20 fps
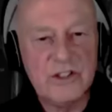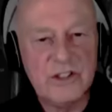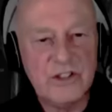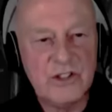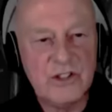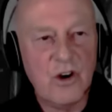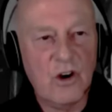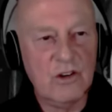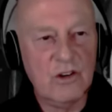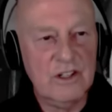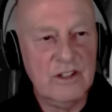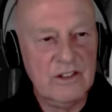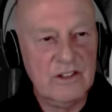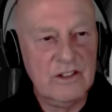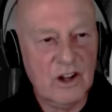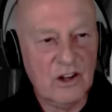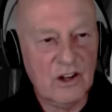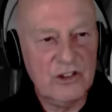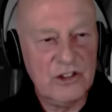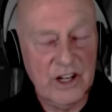to Scotland
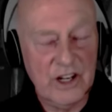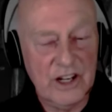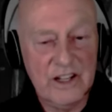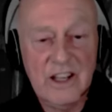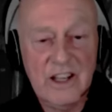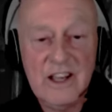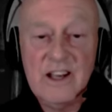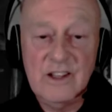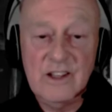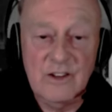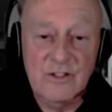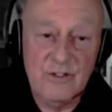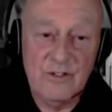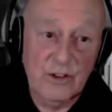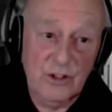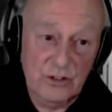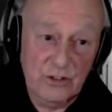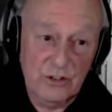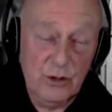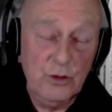last year,
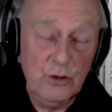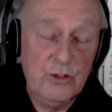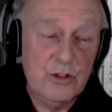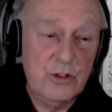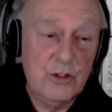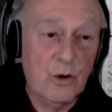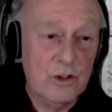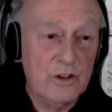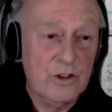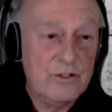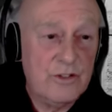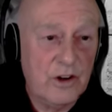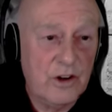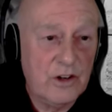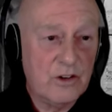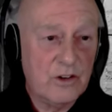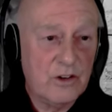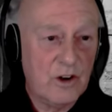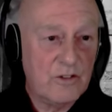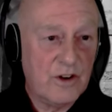as you saw, the
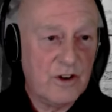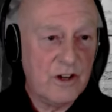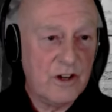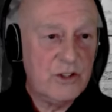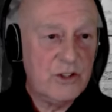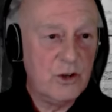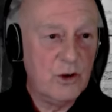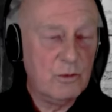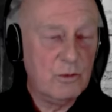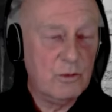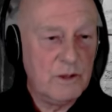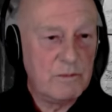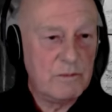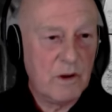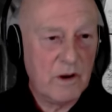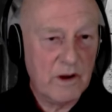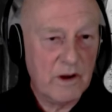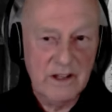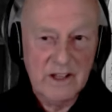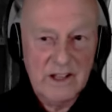photograph I took with
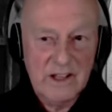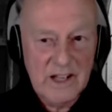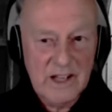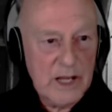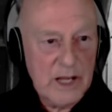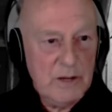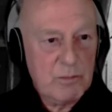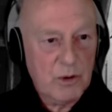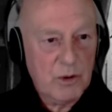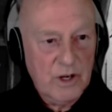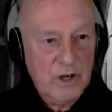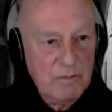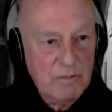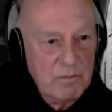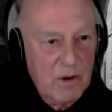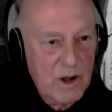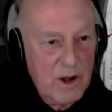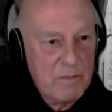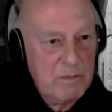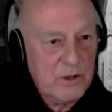my apron
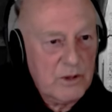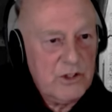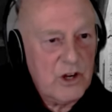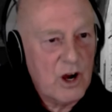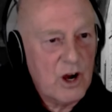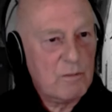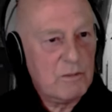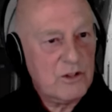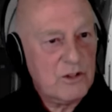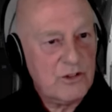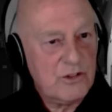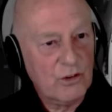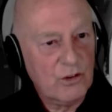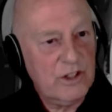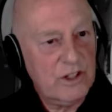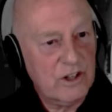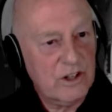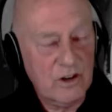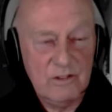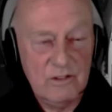and my pajamas on,
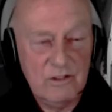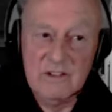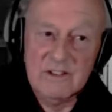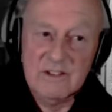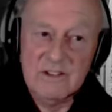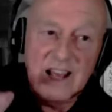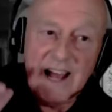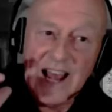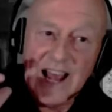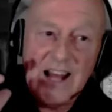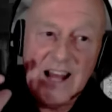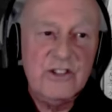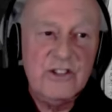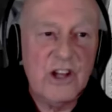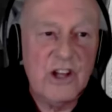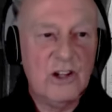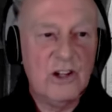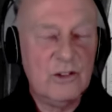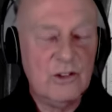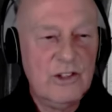you know,
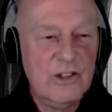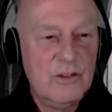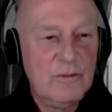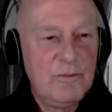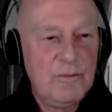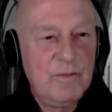handheld.